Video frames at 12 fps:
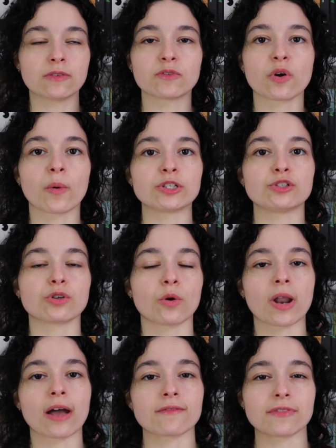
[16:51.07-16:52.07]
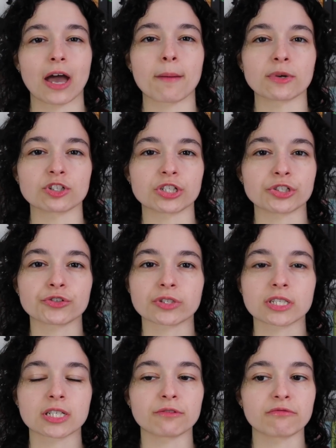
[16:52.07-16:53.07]
even though I don't have that much
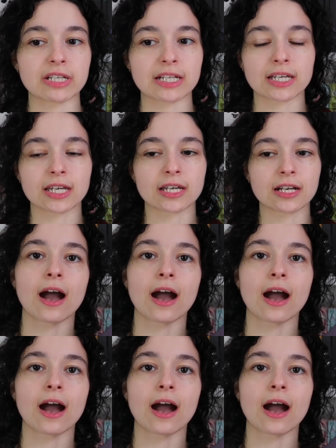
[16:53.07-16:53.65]
interest in reading it.